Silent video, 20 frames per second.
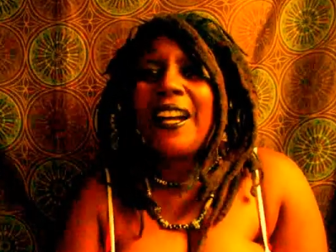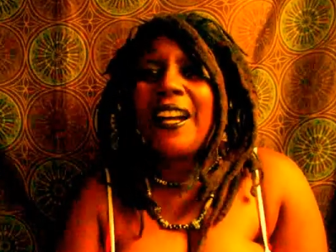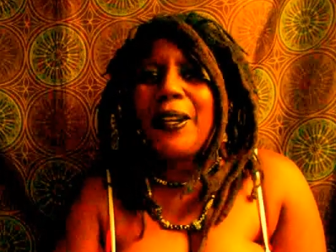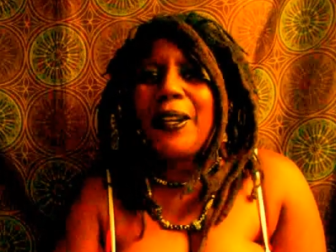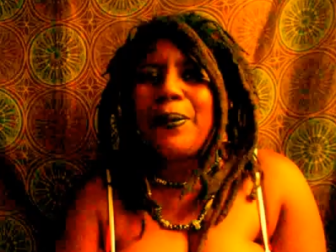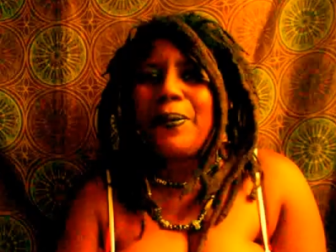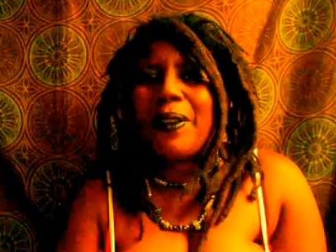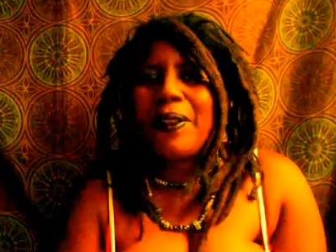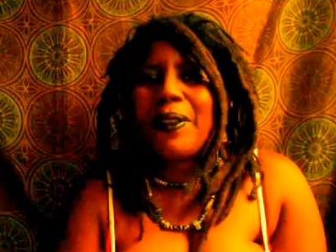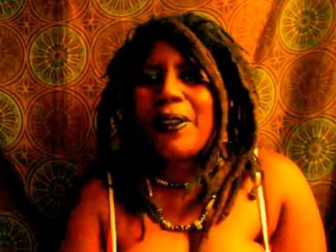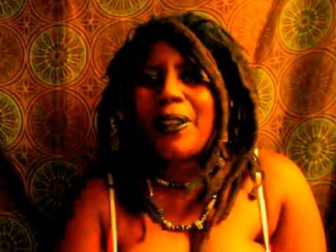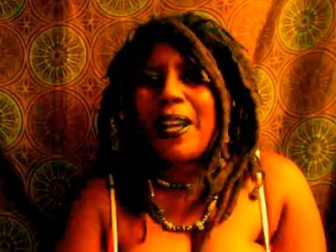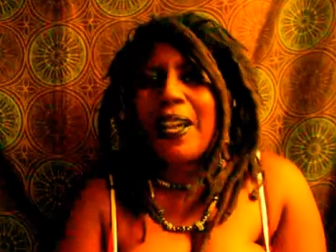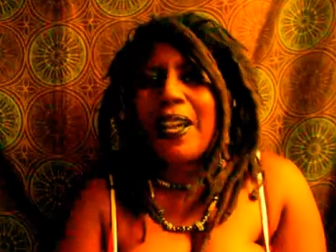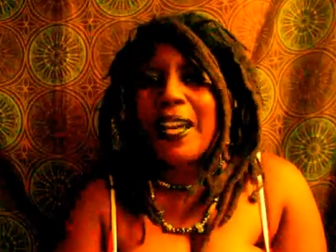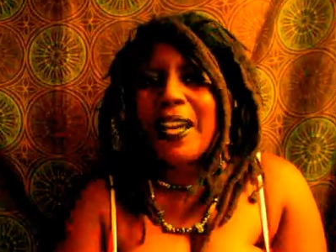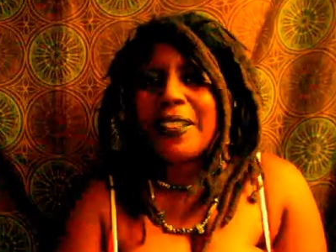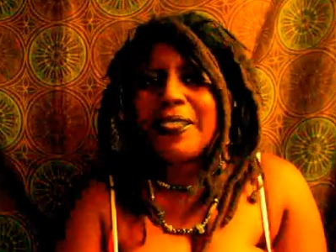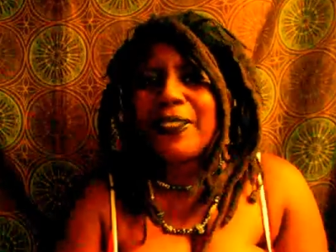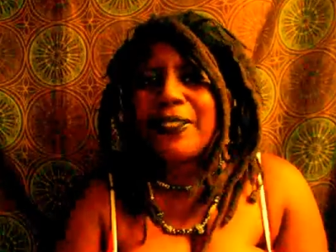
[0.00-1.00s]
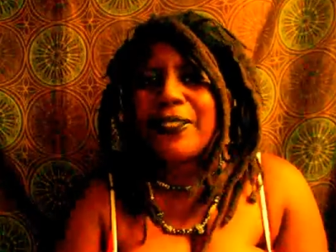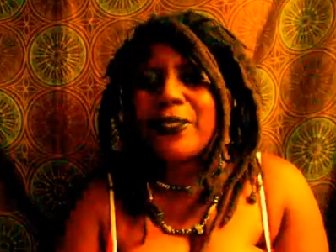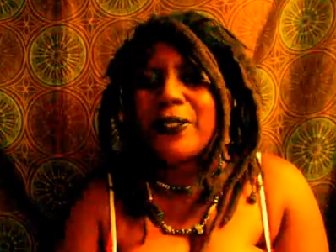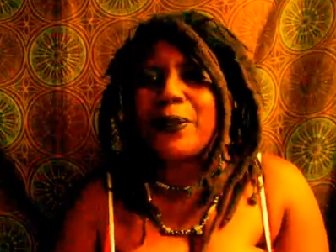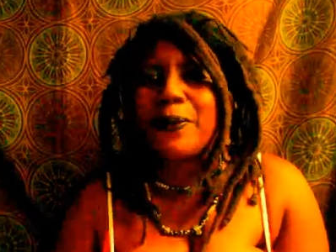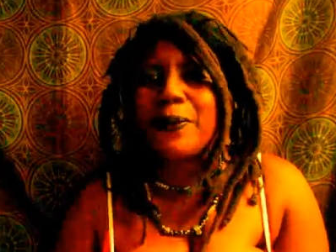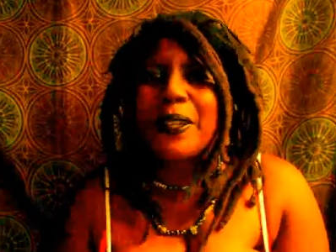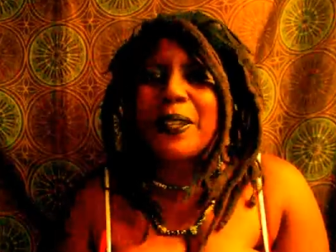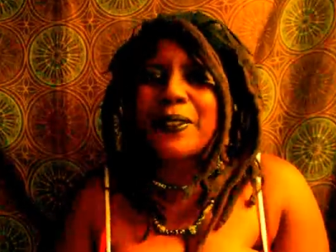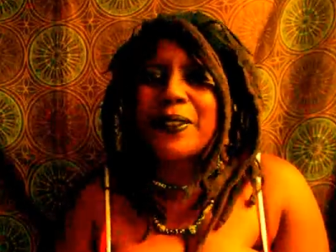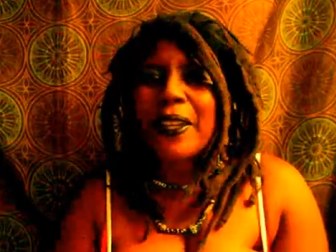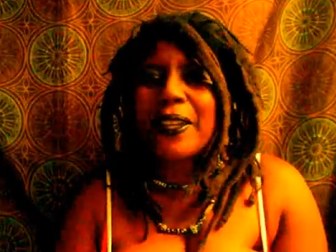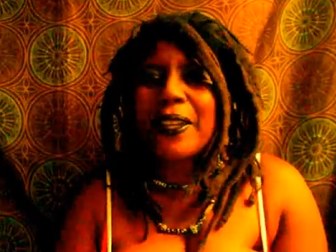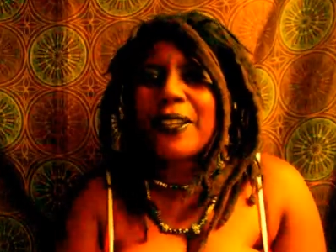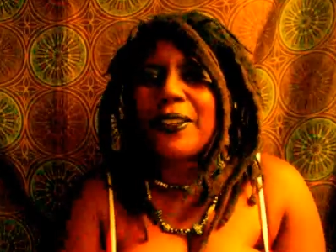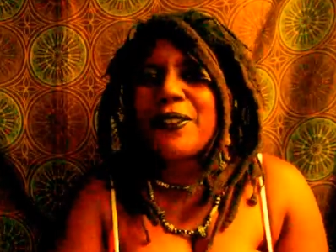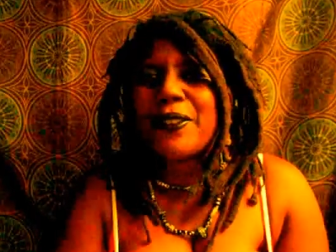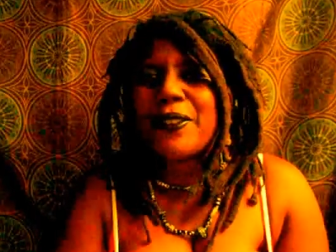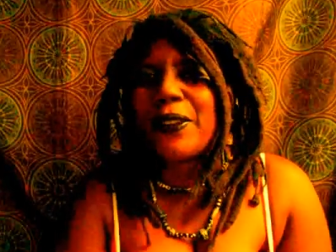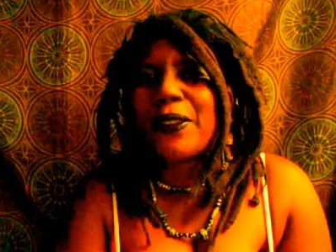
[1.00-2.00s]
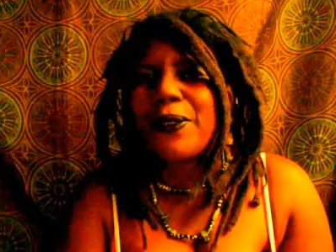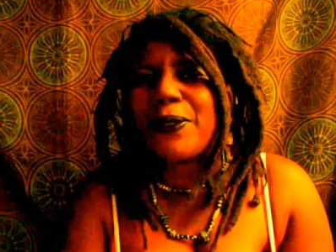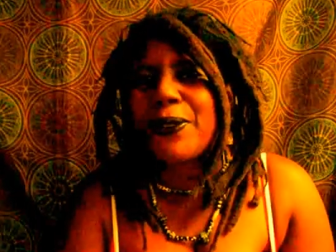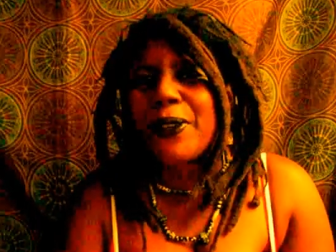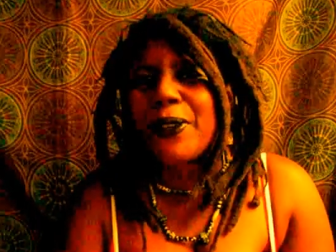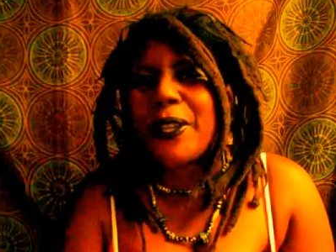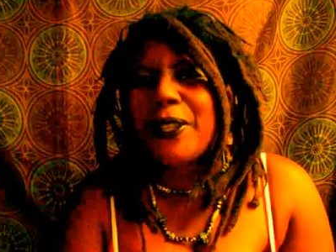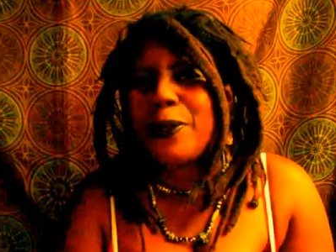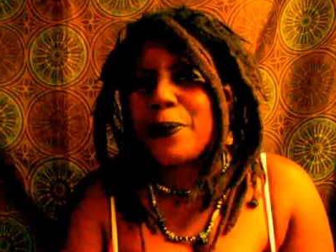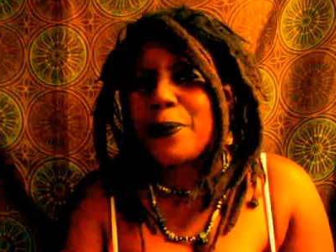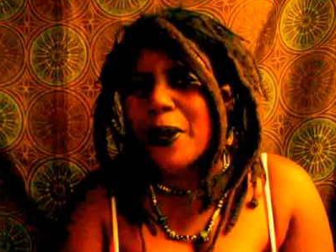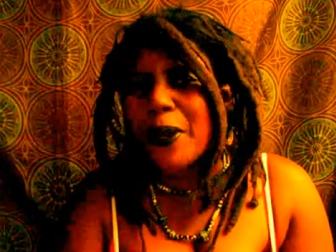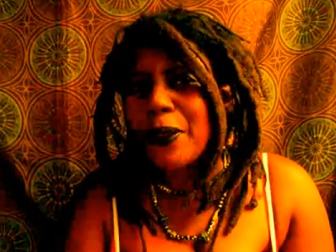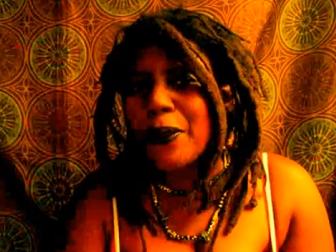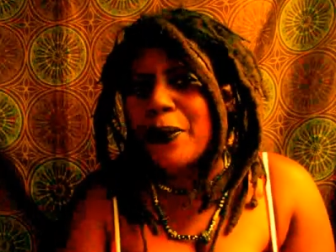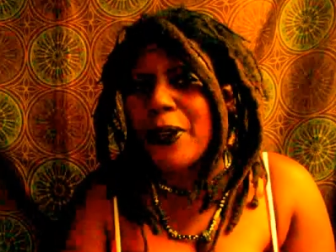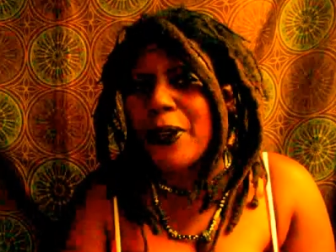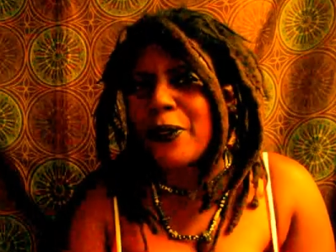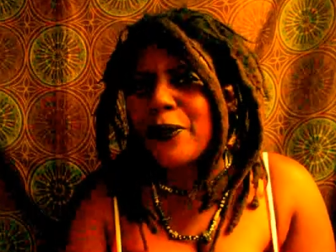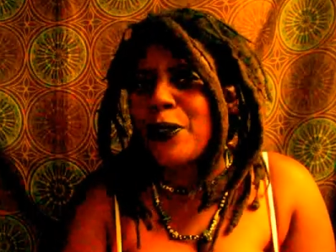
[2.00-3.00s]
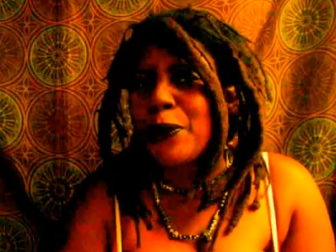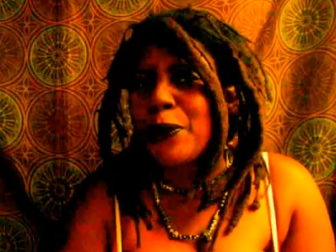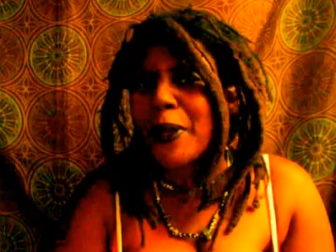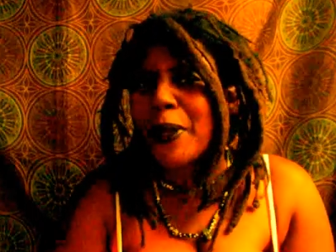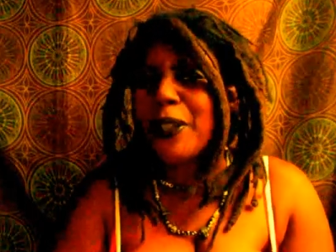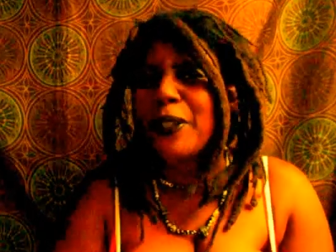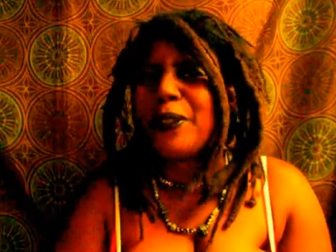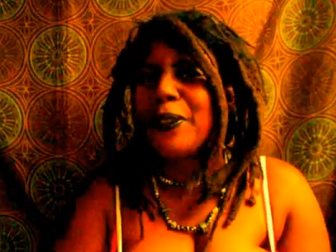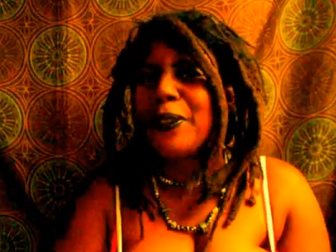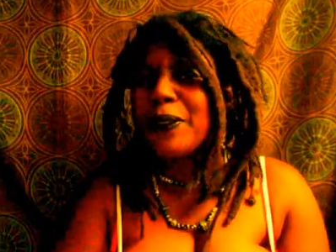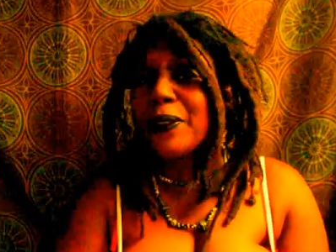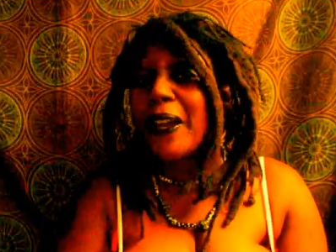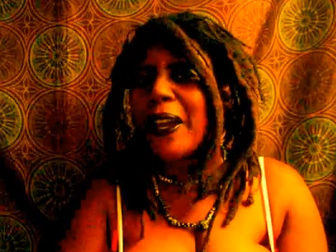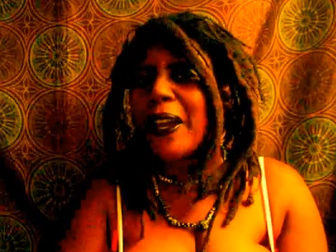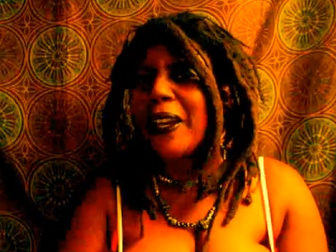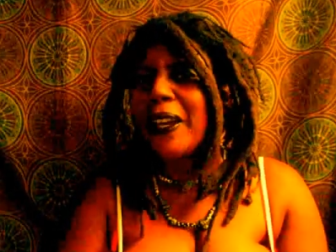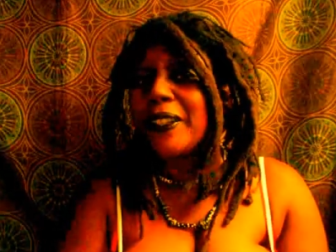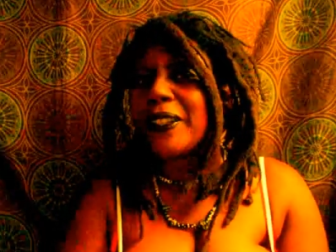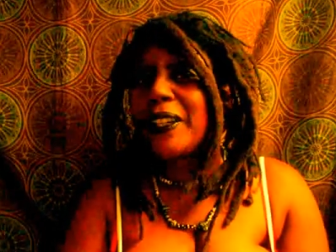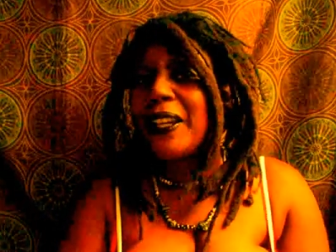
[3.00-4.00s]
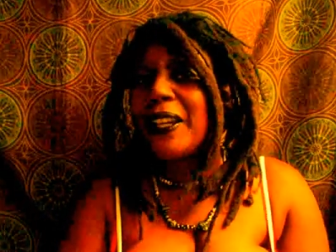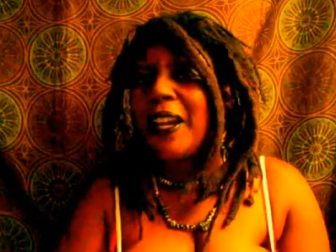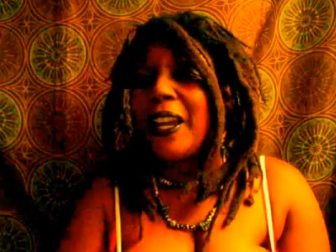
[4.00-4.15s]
Um, this is my second set of dreads, by the way, if nobody knew that.